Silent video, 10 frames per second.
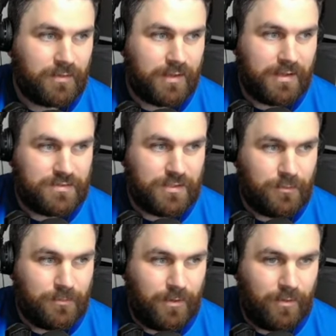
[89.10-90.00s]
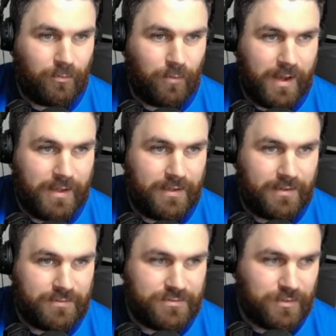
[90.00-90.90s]
against QPR away.
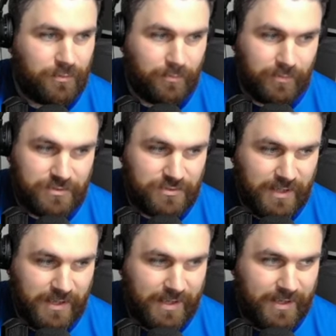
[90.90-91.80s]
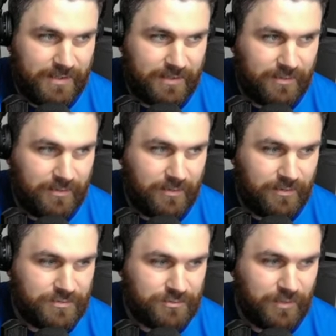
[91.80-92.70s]
So I'm going to share a
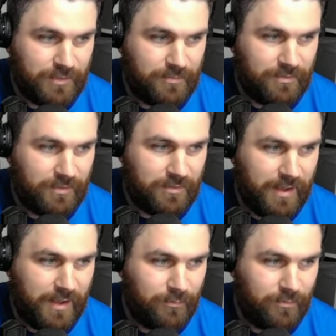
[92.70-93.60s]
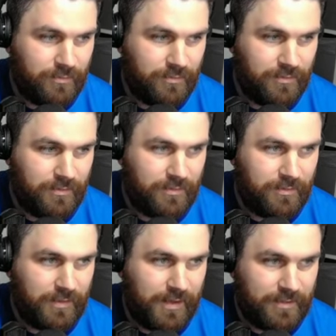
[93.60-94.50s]
screen with you now.
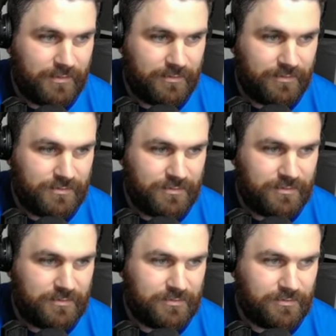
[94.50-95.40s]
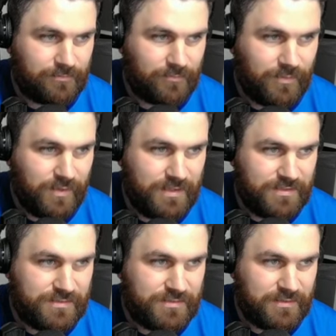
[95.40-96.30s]
And
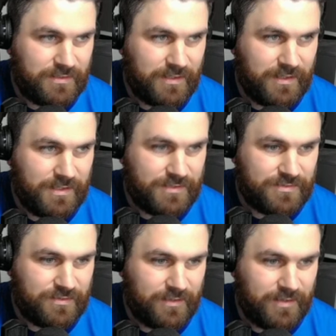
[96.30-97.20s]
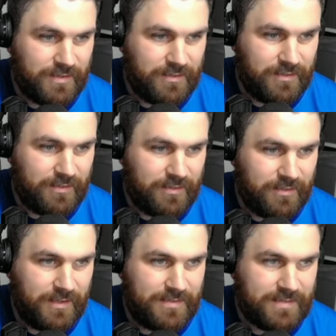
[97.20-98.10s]
this is the league